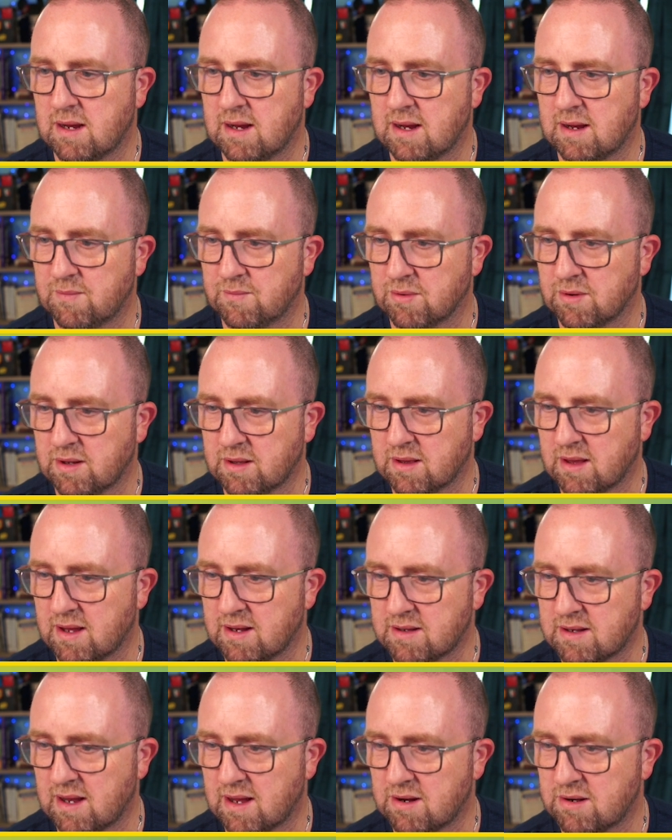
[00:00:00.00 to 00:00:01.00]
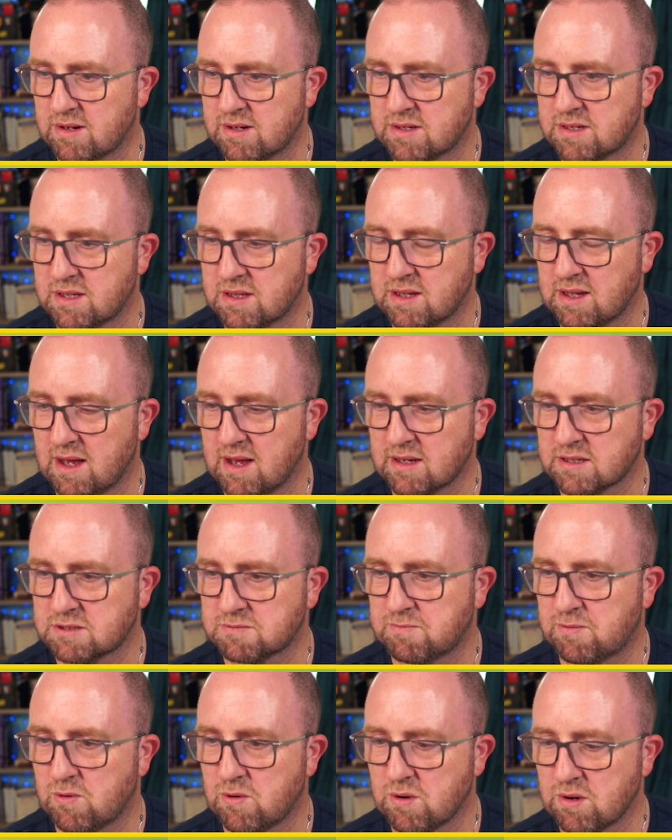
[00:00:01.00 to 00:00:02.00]
and bring that down into the
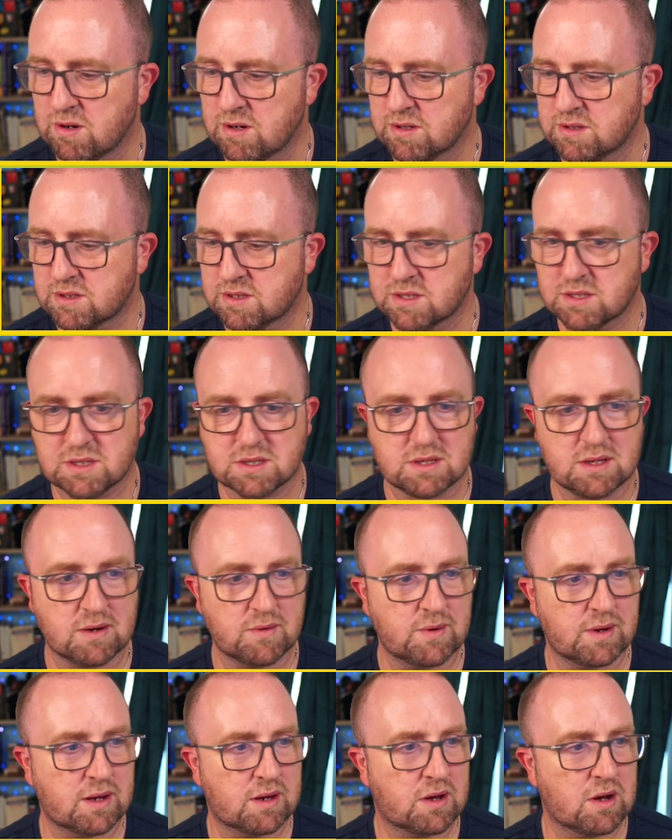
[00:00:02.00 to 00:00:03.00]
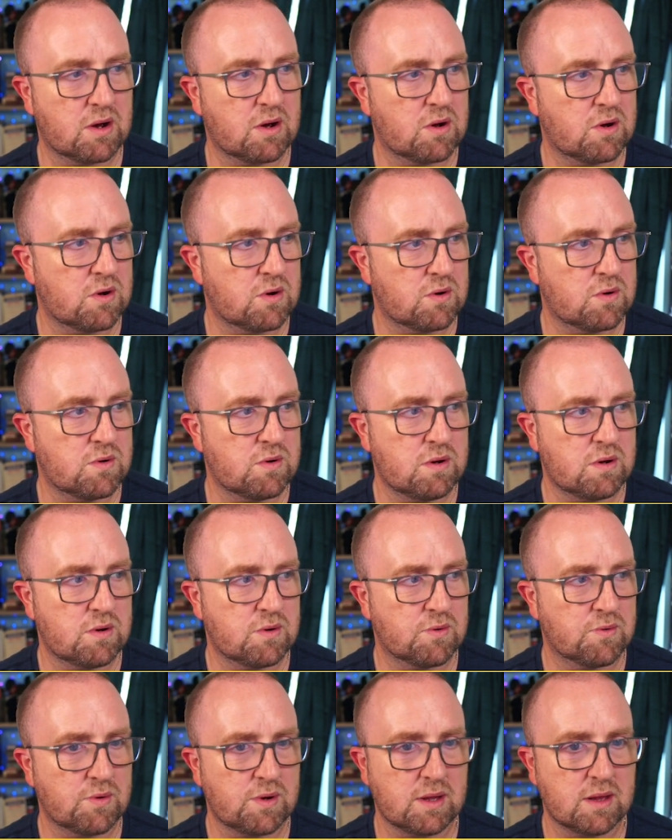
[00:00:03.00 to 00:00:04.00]
export. There we go.
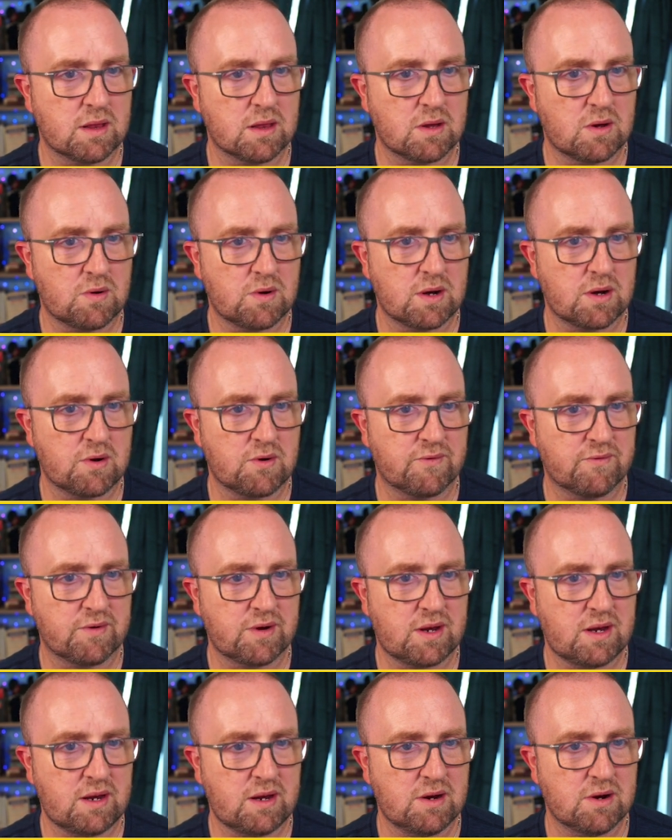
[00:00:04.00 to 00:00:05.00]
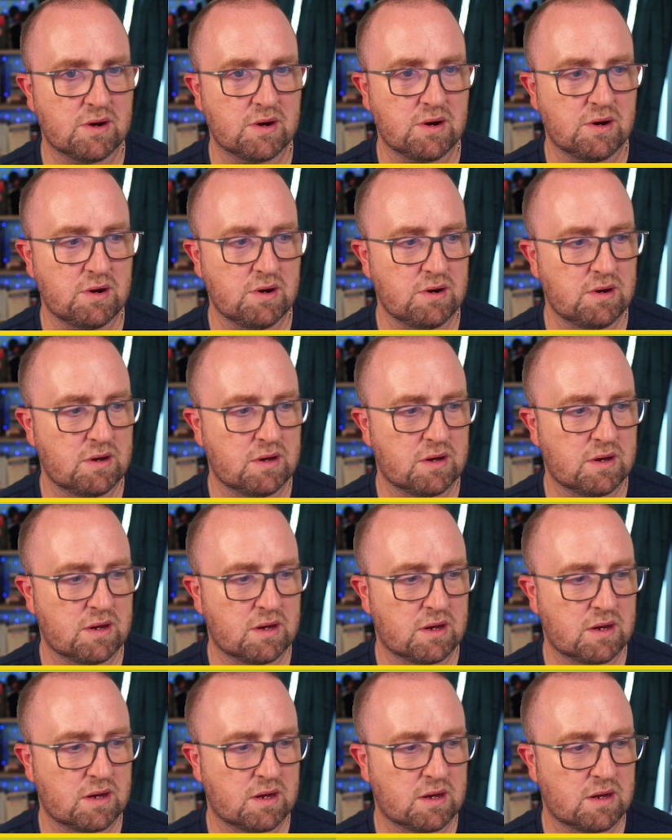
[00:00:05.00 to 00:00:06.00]
Reload it over here.
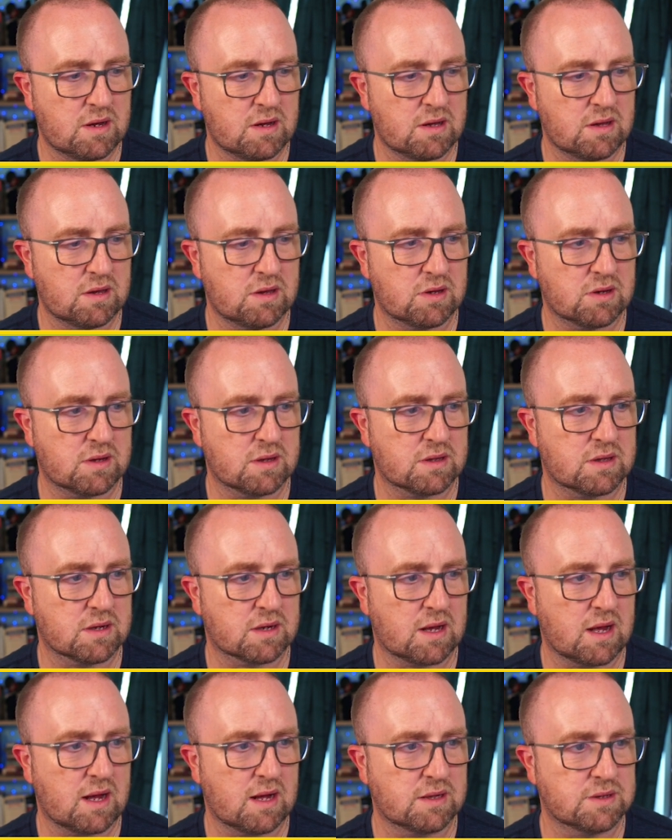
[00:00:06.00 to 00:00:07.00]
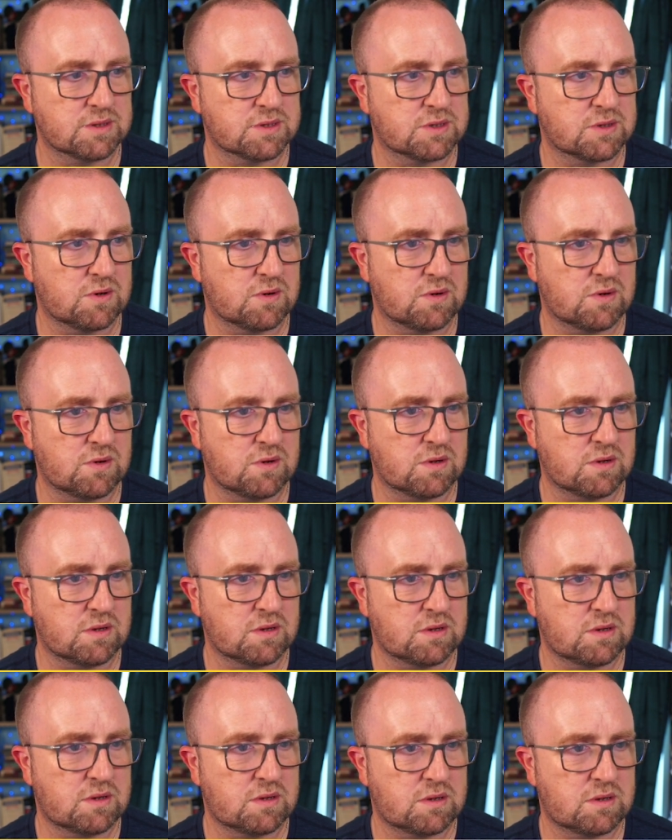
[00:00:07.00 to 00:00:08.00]
Look at the
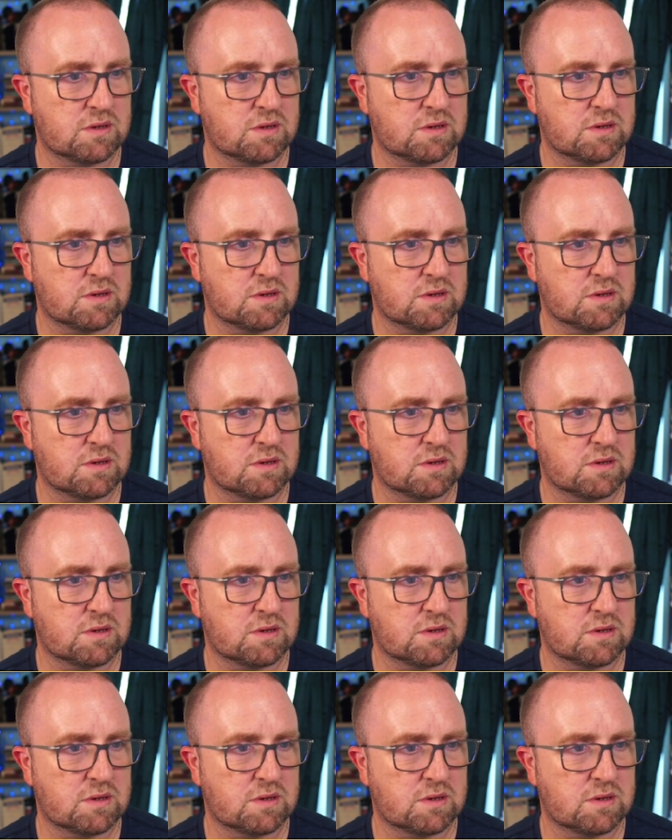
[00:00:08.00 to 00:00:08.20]
console.